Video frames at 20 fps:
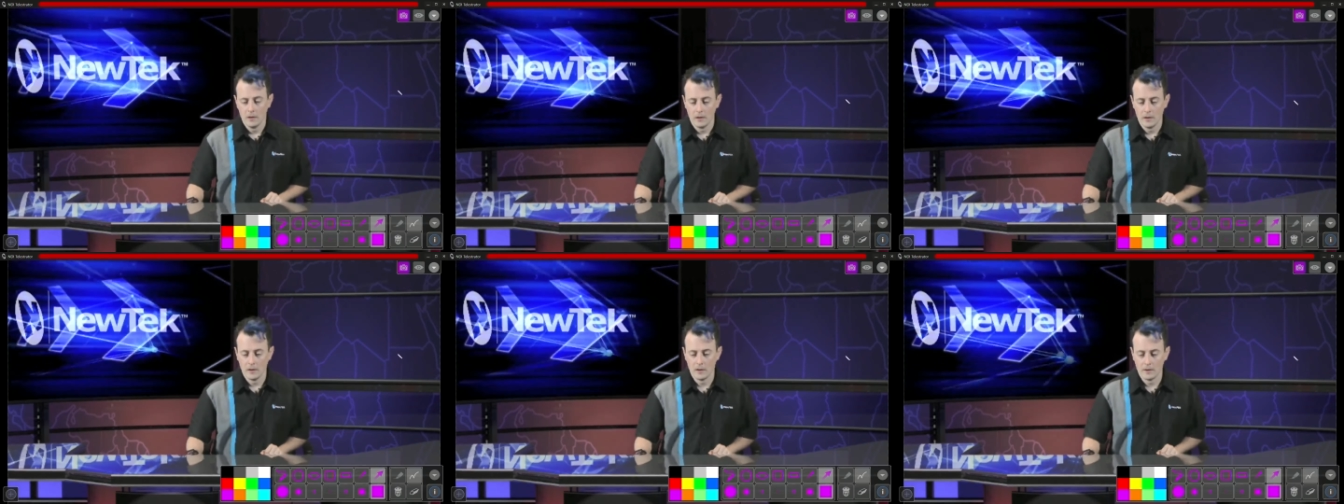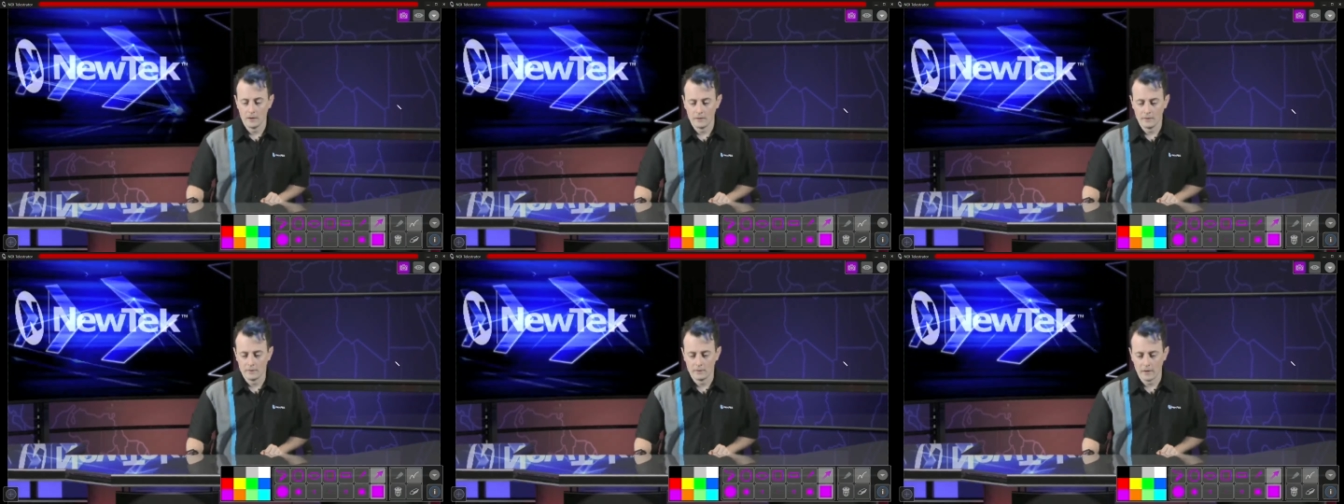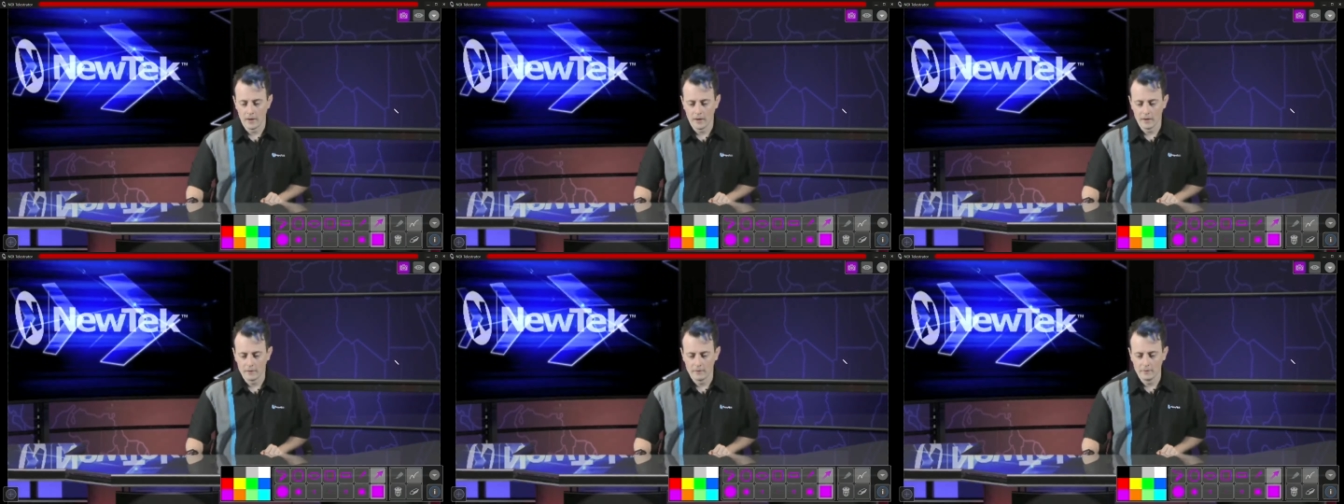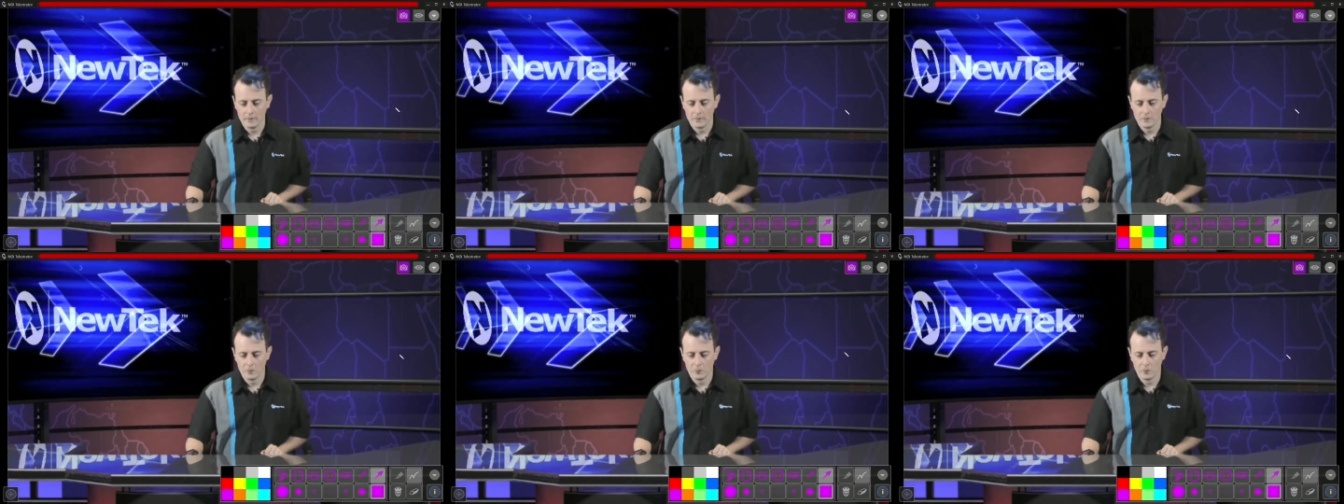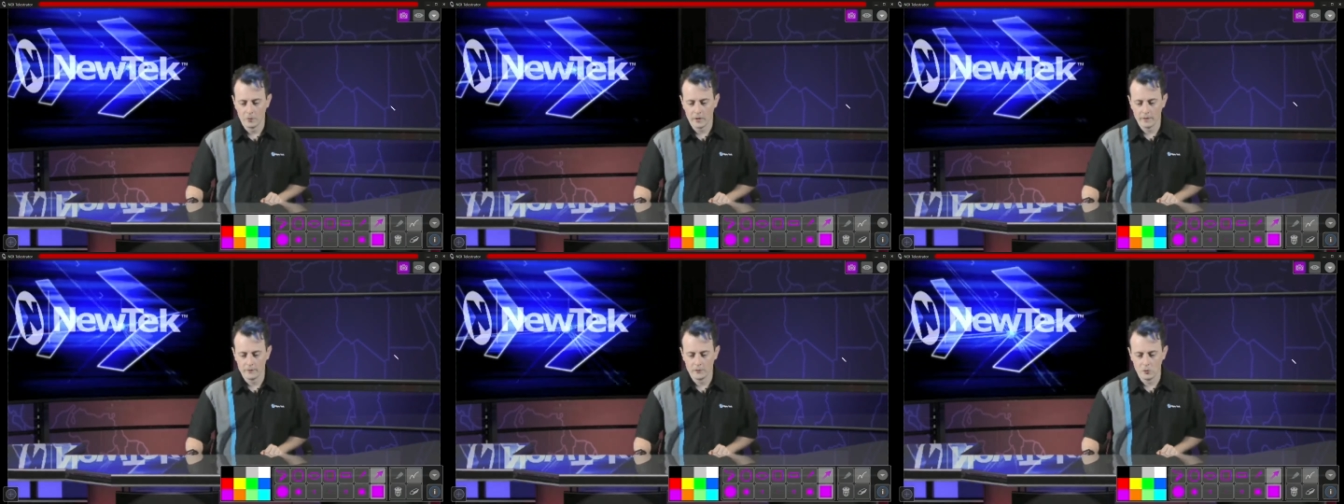is that
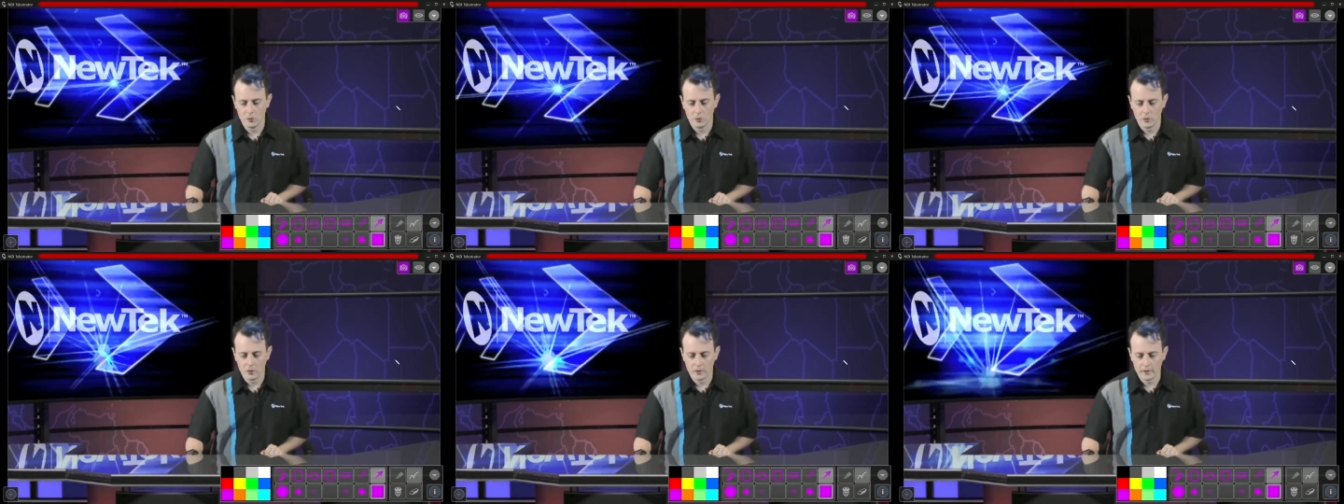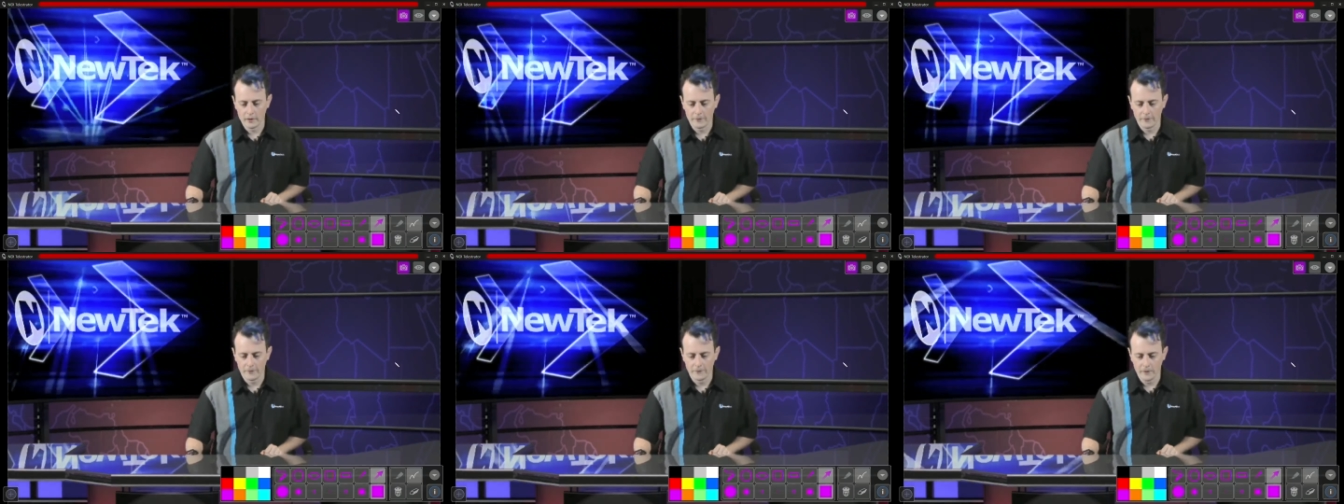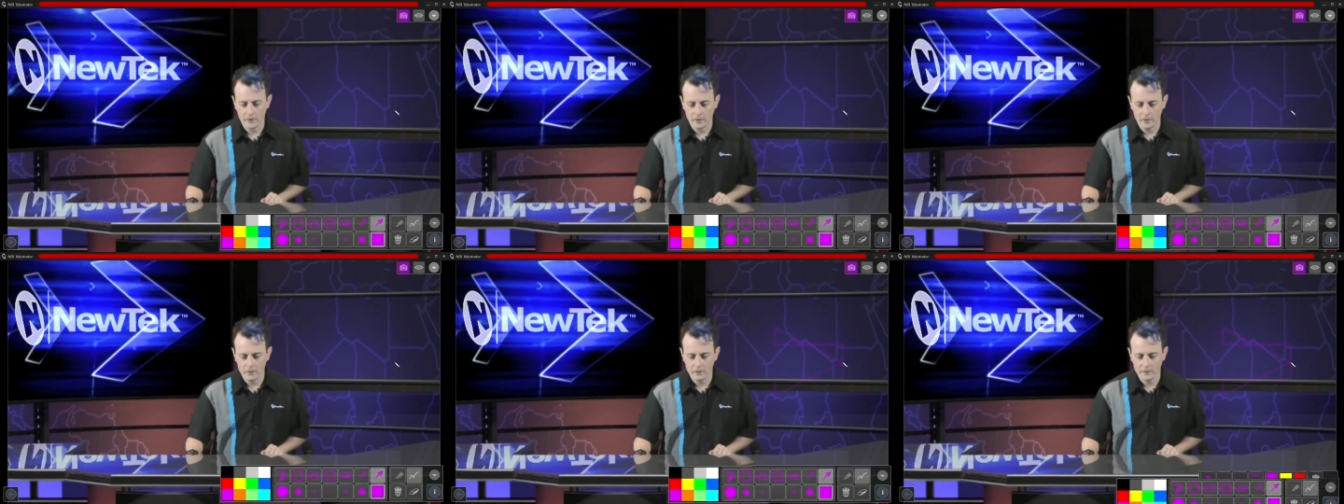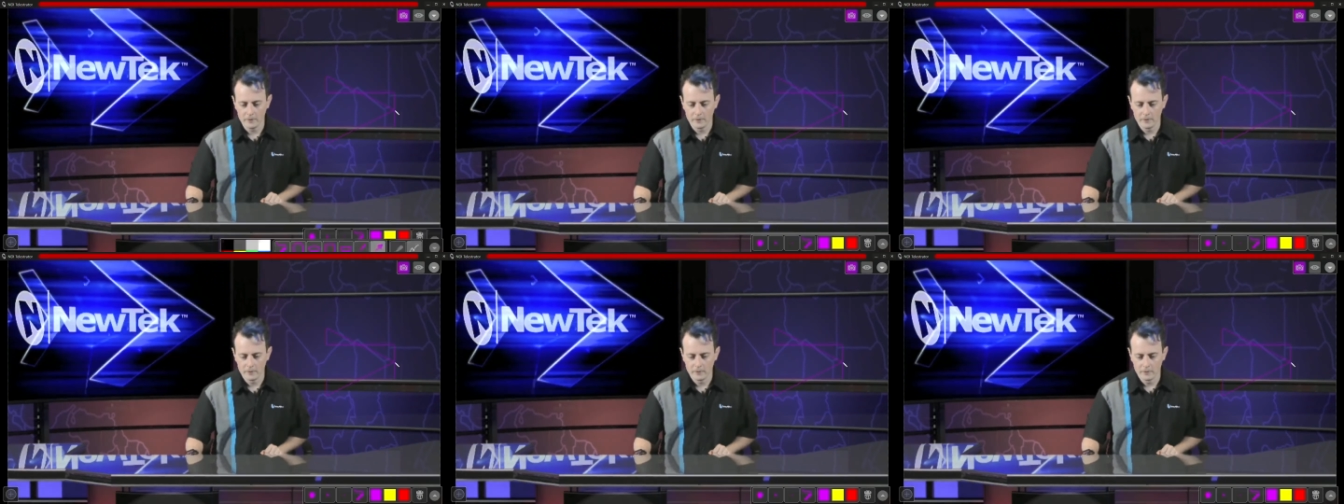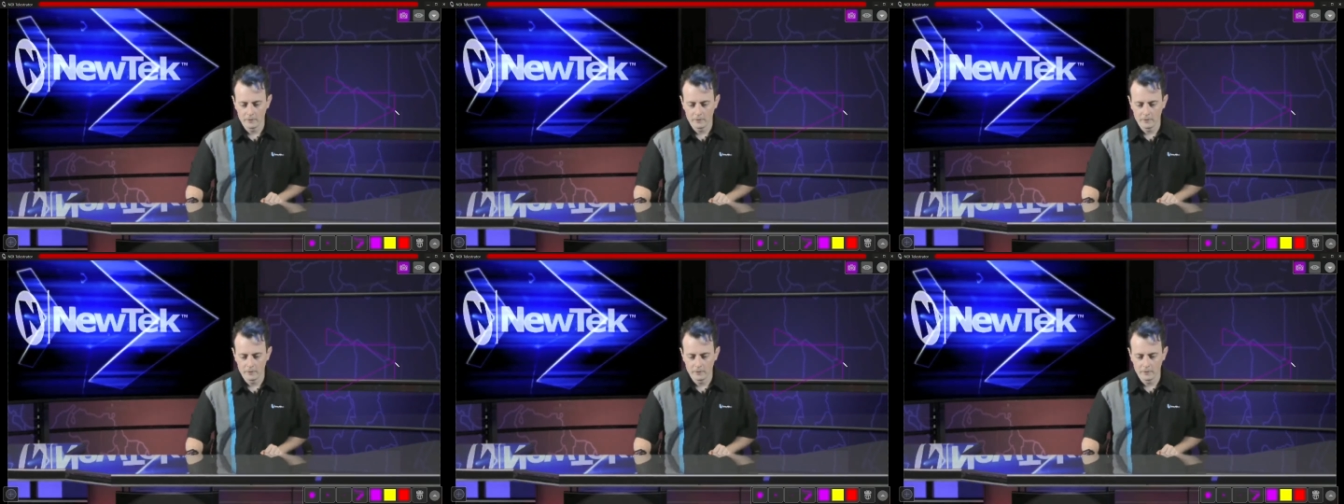whatever you click first,